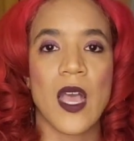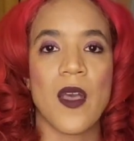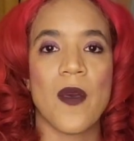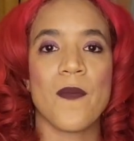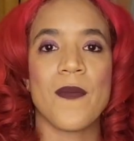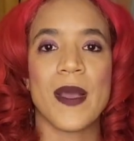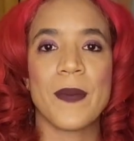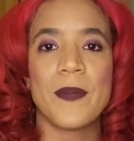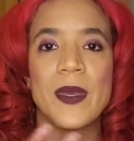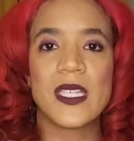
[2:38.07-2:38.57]

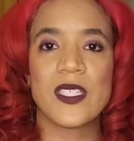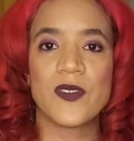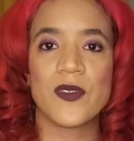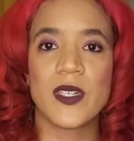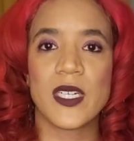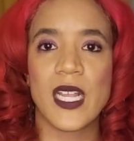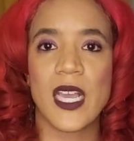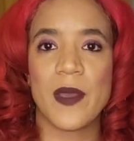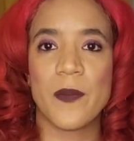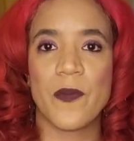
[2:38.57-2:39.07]
My best
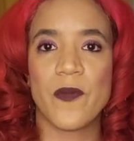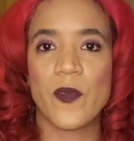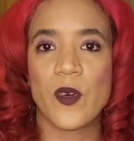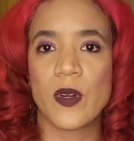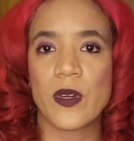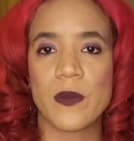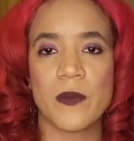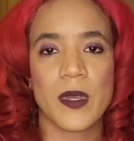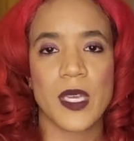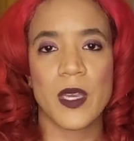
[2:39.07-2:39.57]
friend had
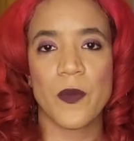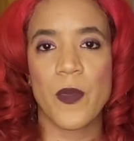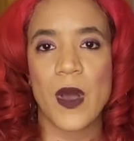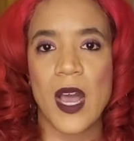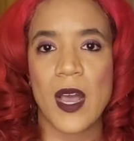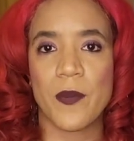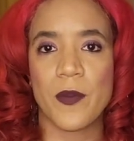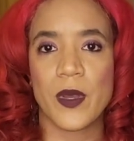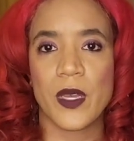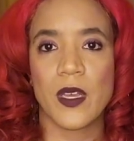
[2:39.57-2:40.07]
forwarded me a
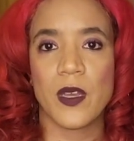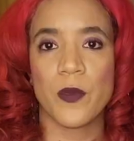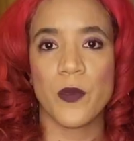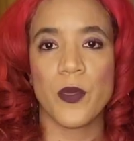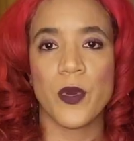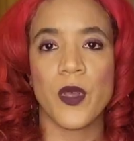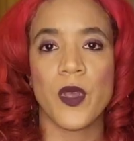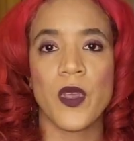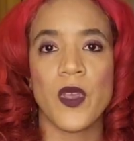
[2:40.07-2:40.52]
pop-up